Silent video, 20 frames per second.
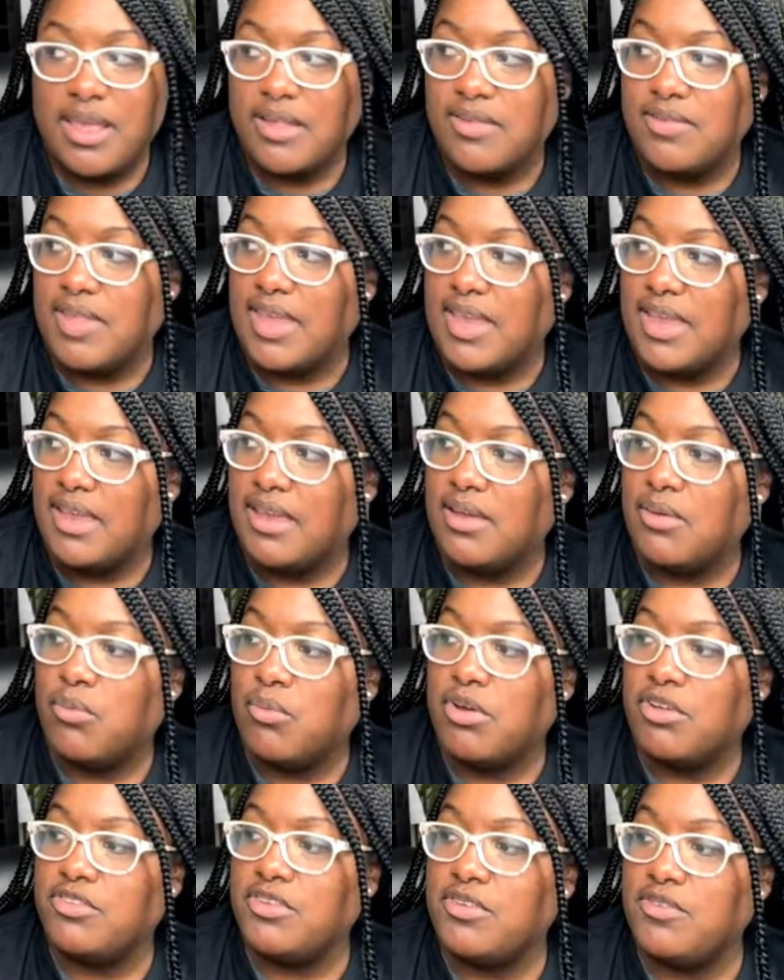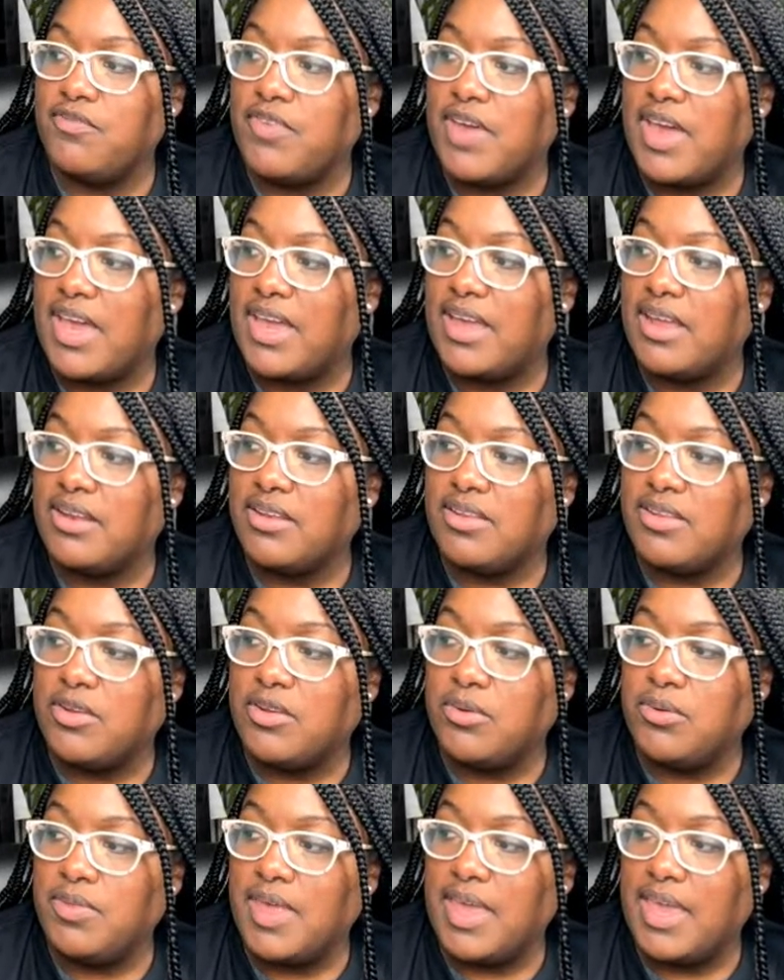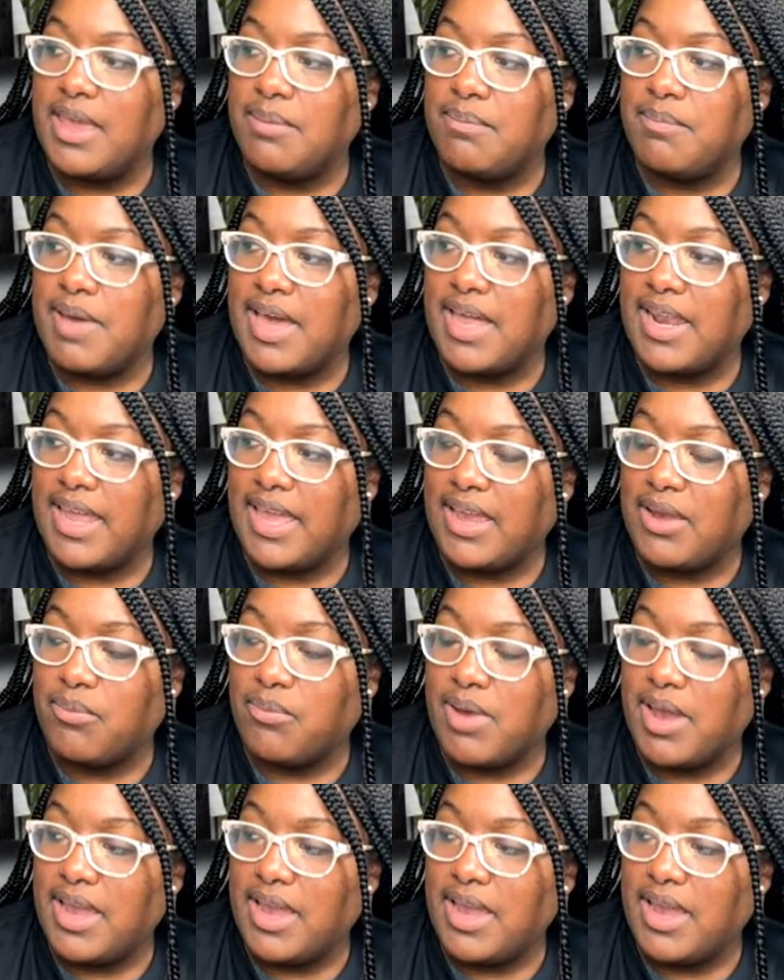Then once you do that by